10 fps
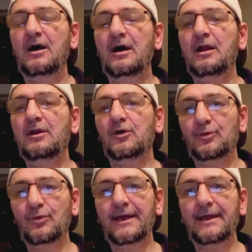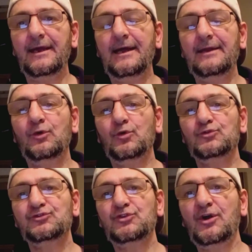along the way, and
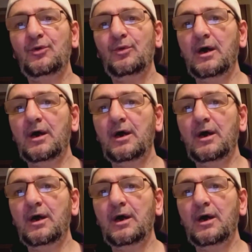also